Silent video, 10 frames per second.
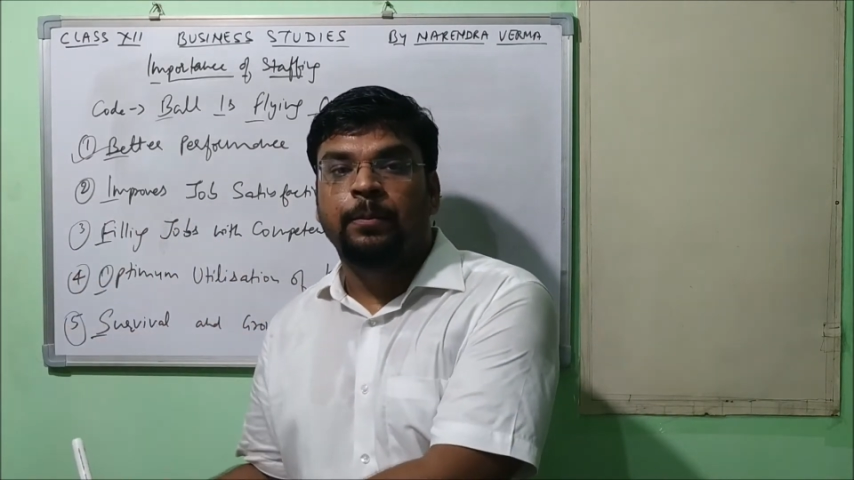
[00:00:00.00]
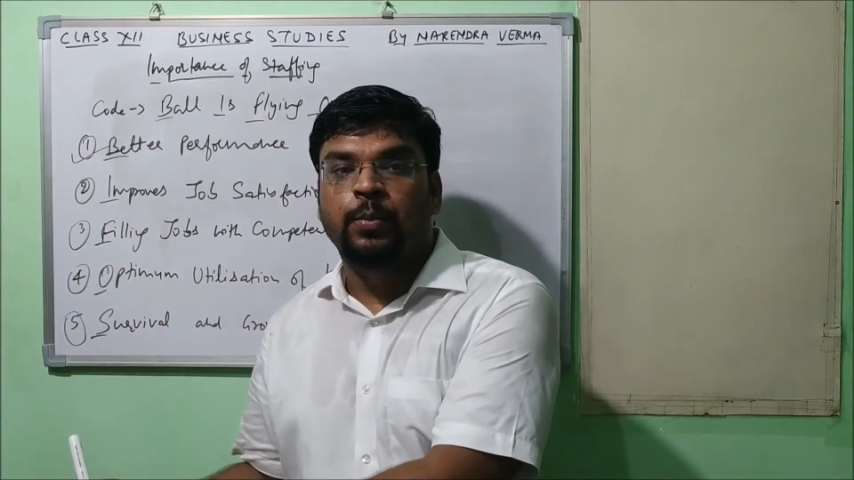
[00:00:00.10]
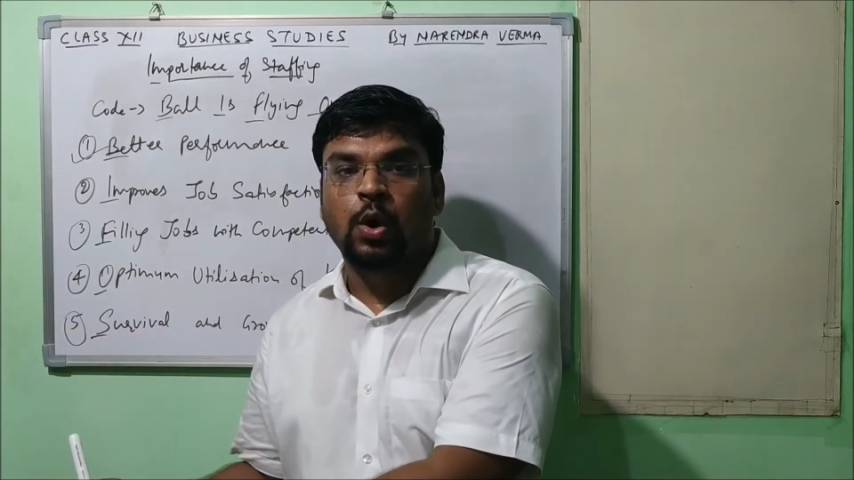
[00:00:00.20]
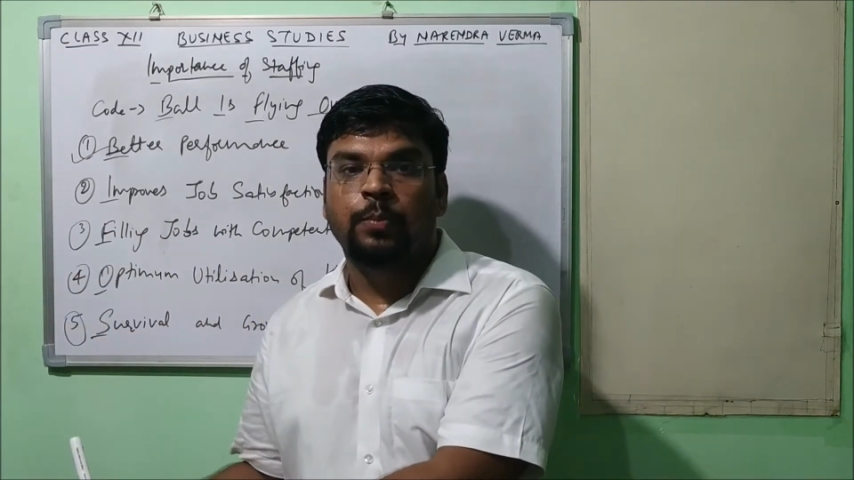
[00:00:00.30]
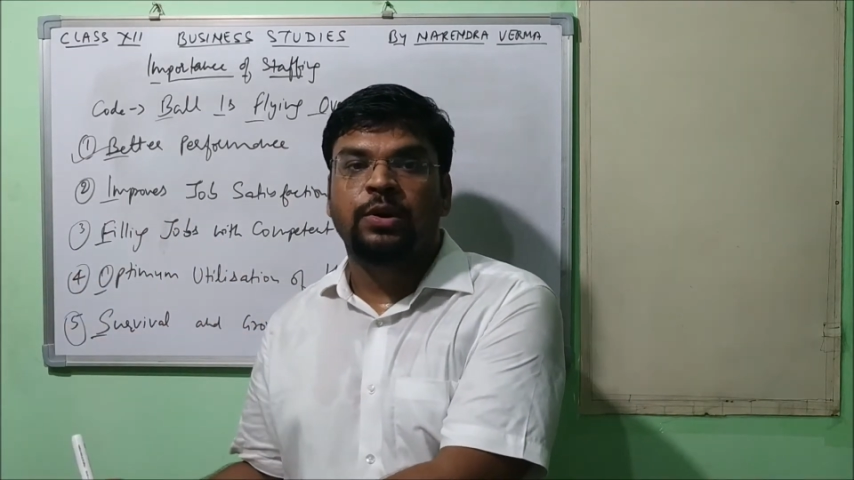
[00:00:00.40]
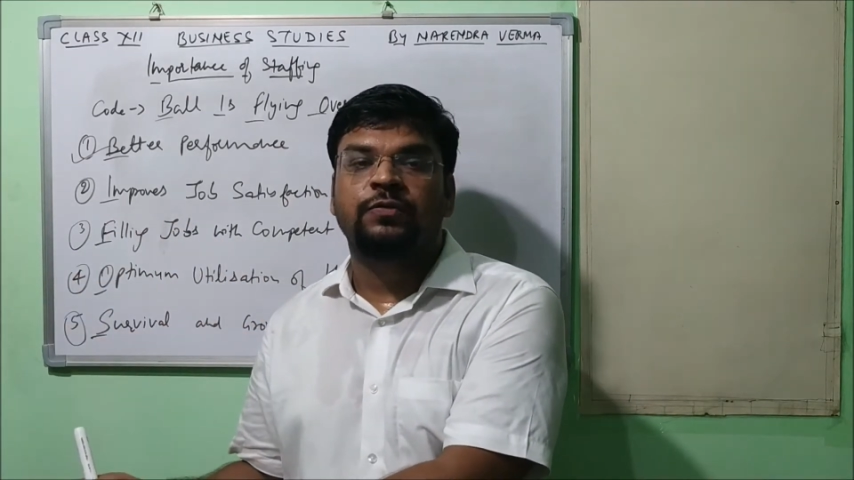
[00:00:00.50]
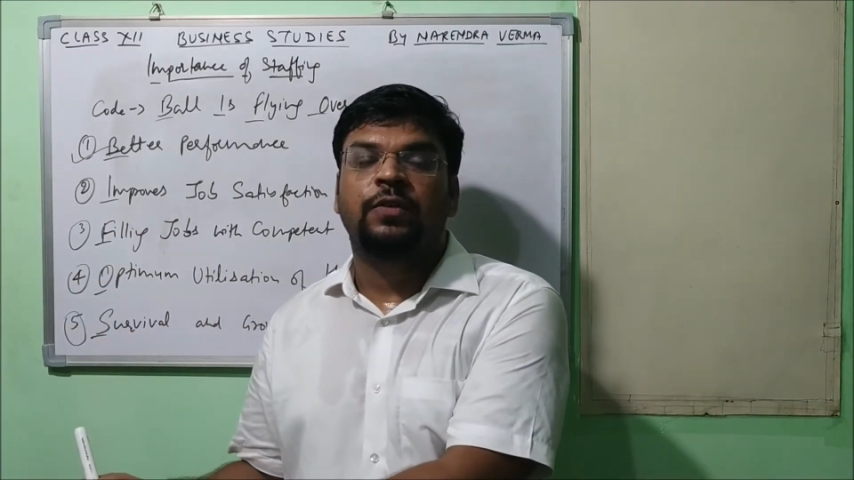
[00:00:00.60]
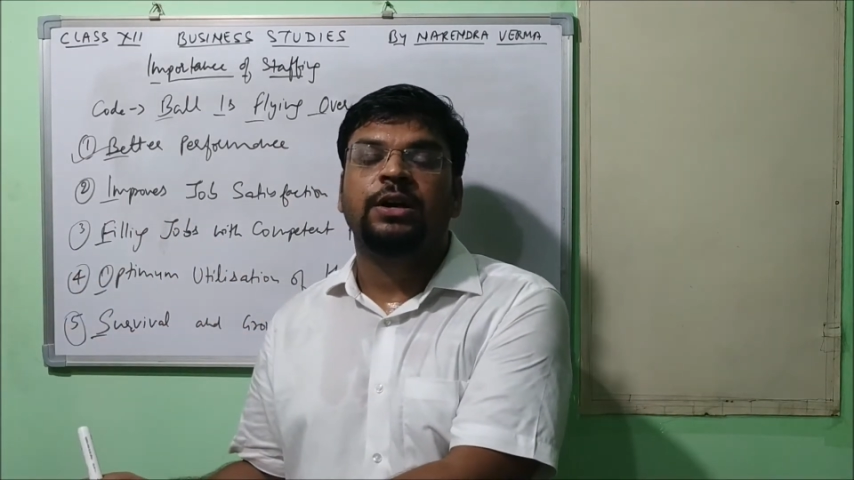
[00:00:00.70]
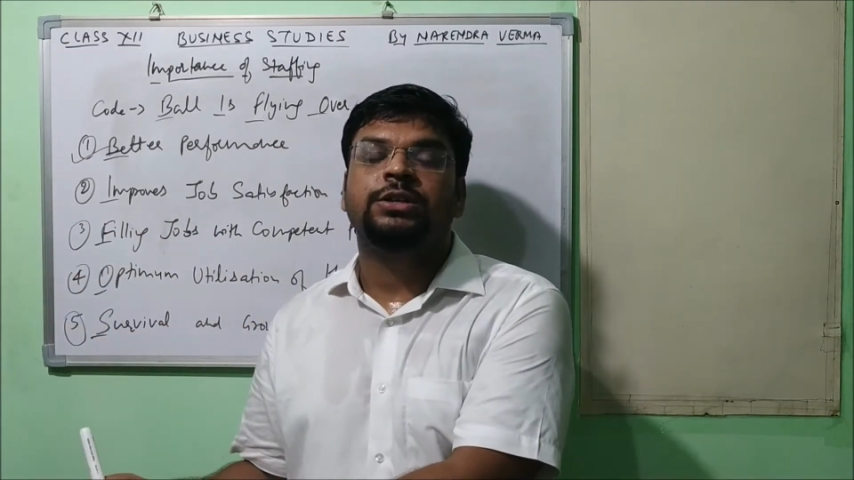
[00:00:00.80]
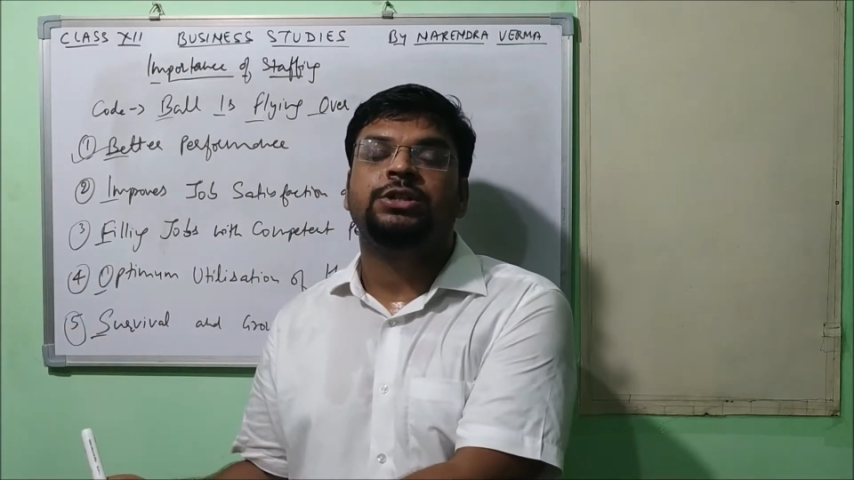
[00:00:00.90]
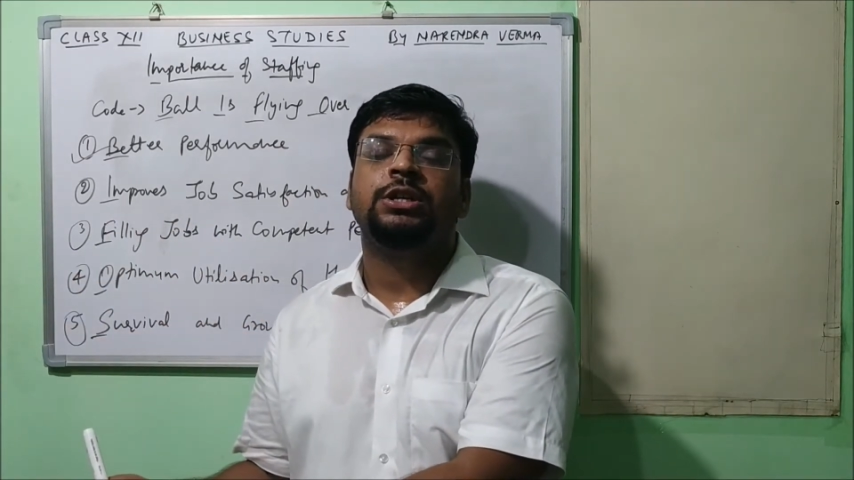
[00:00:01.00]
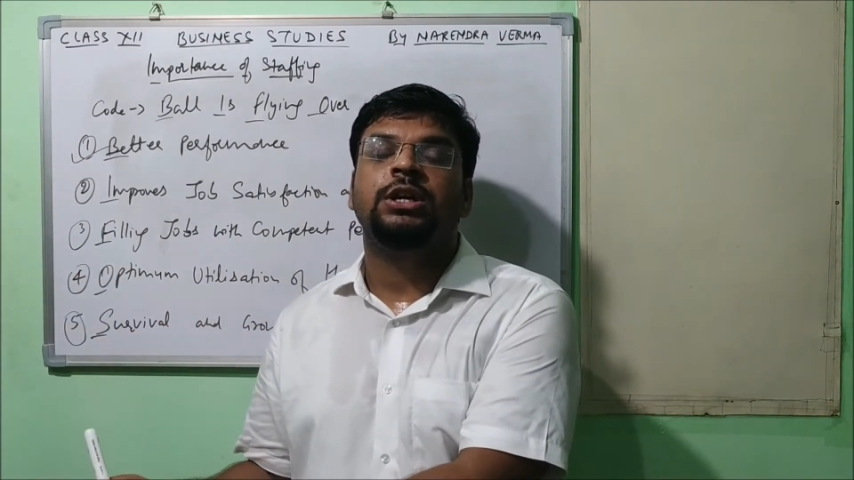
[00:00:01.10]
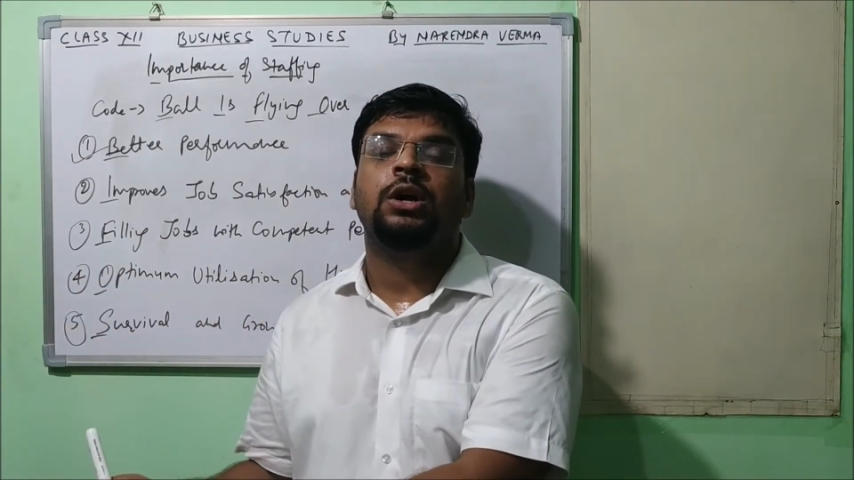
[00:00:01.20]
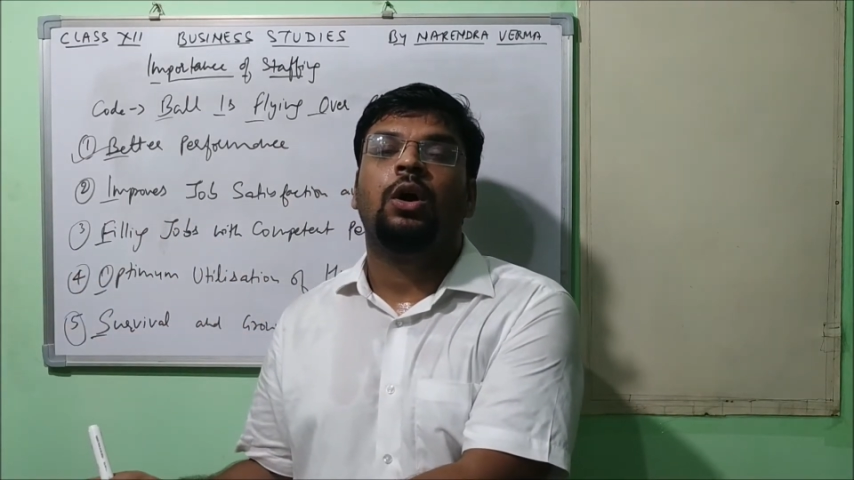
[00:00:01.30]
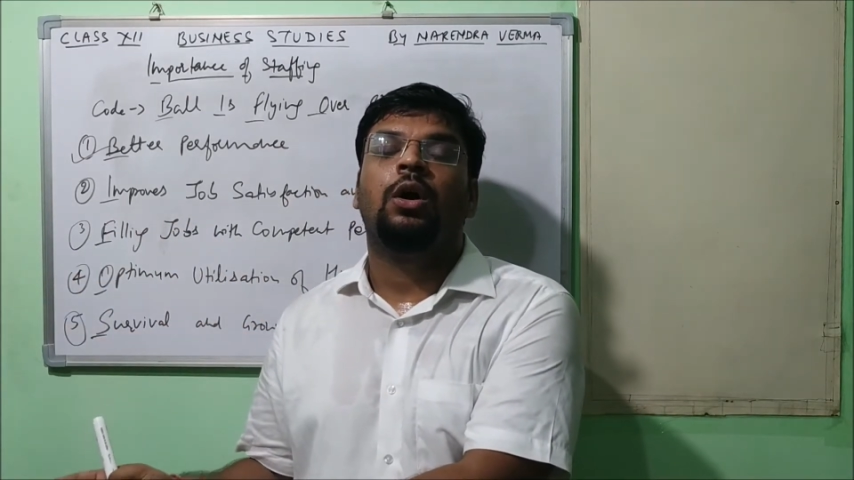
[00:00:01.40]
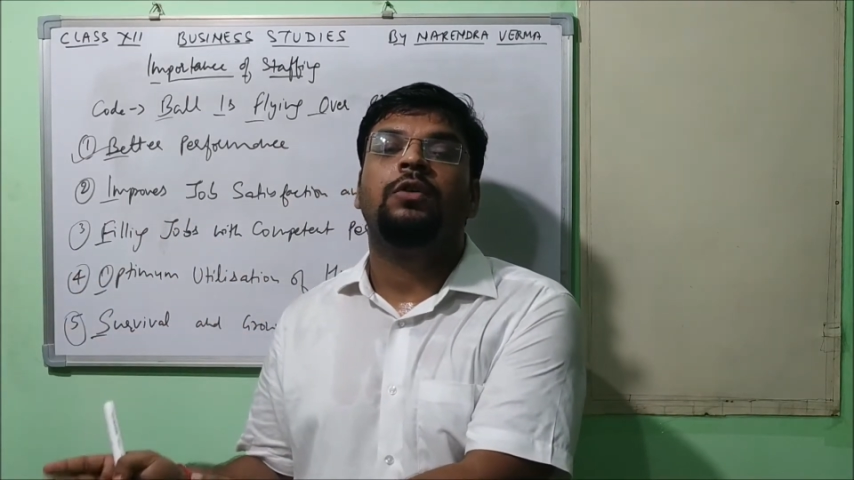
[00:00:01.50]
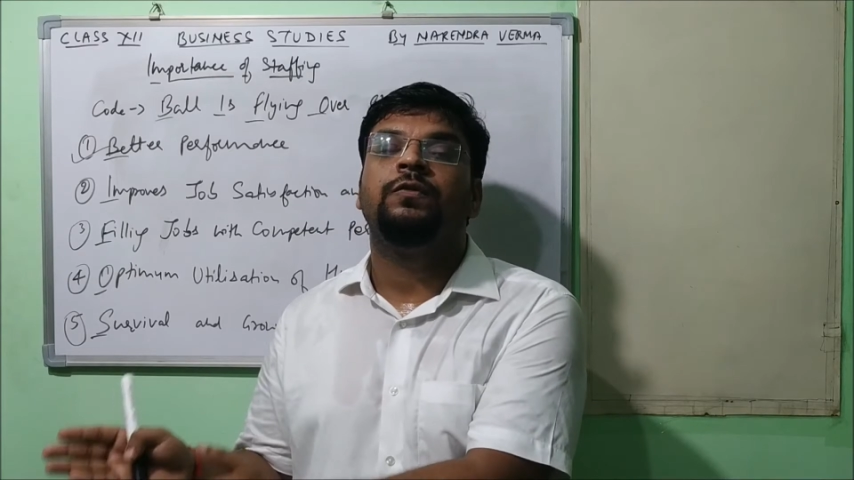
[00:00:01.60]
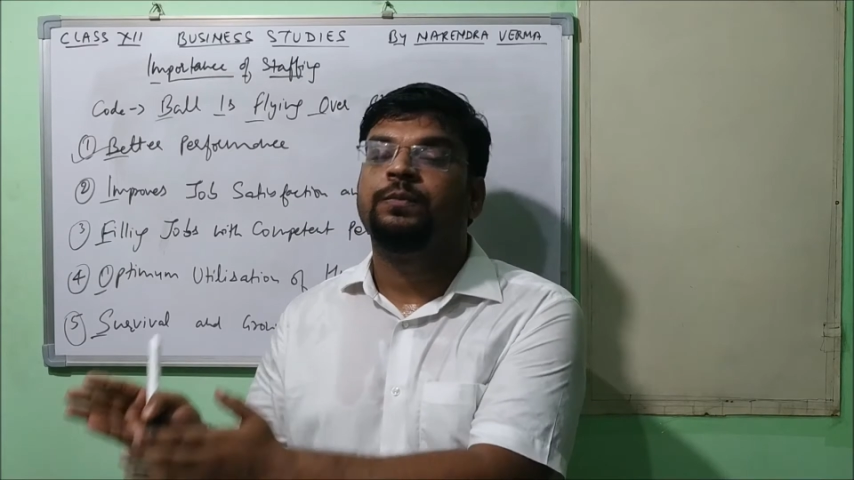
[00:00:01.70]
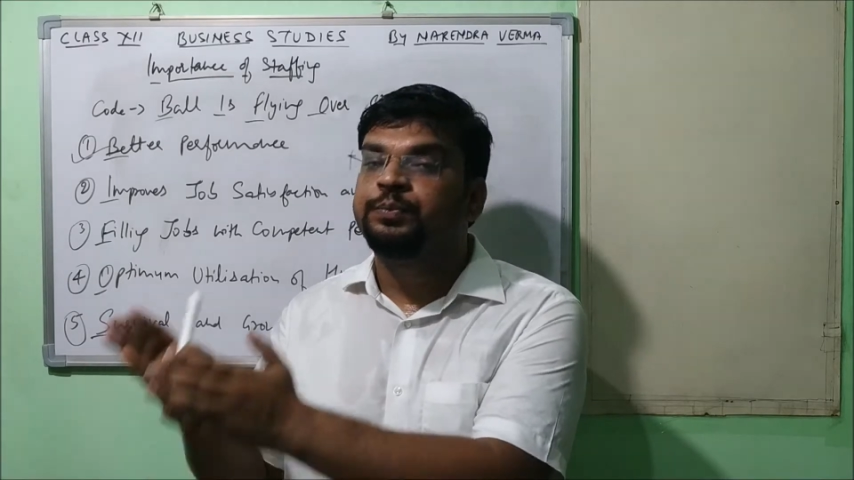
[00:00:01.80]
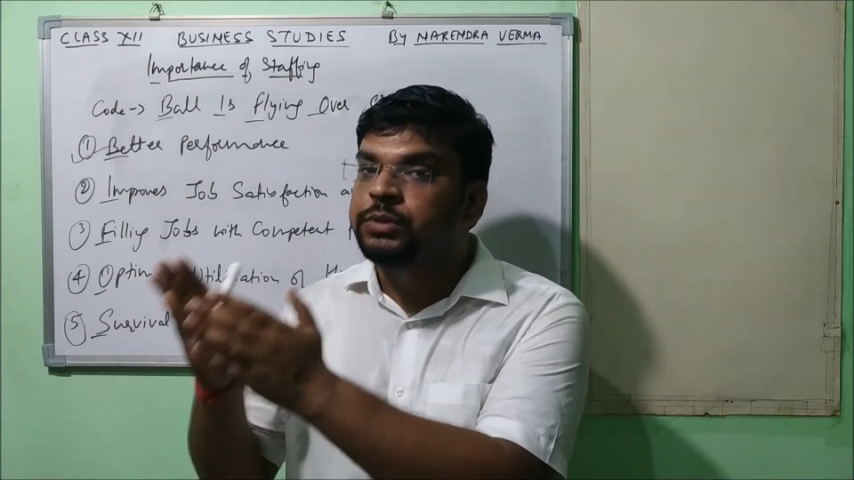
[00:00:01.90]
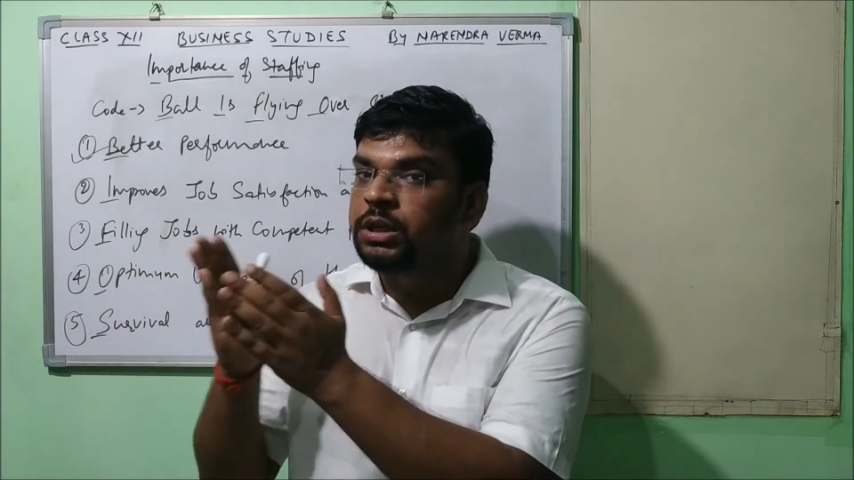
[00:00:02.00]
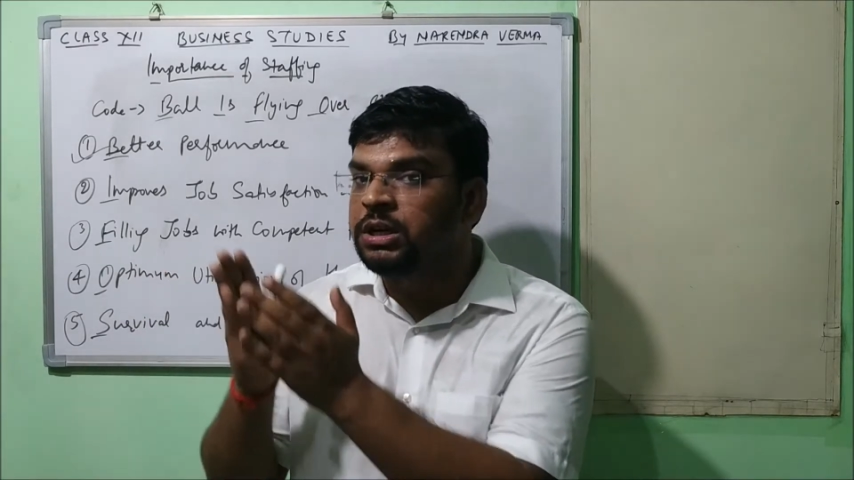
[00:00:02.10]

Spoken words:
proper functioning of